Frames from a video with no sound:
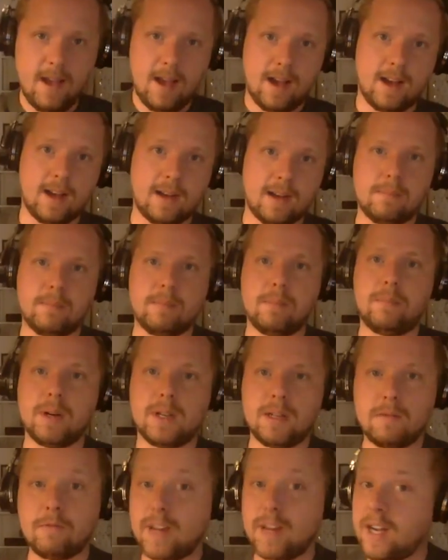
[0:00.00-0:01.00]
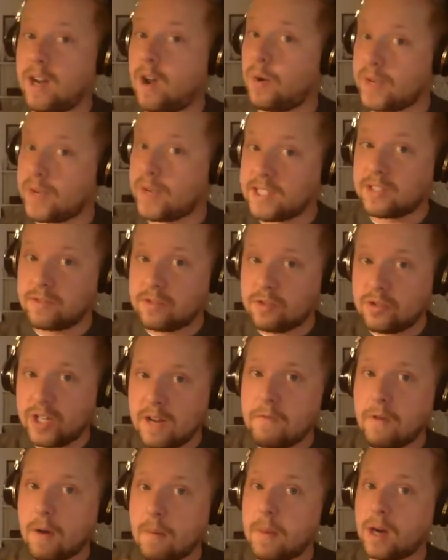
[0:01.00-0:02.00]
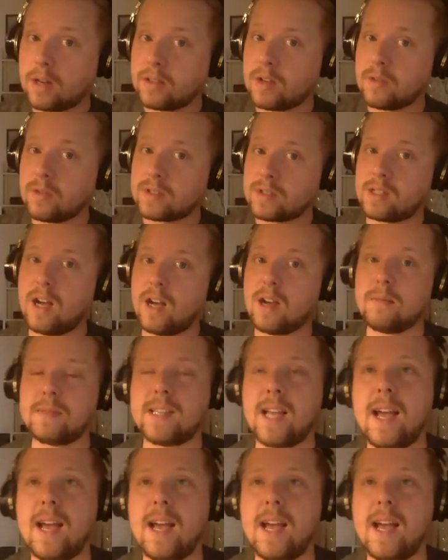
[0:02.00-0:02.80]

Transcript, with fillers: Um, but Reno is chief among those clubs.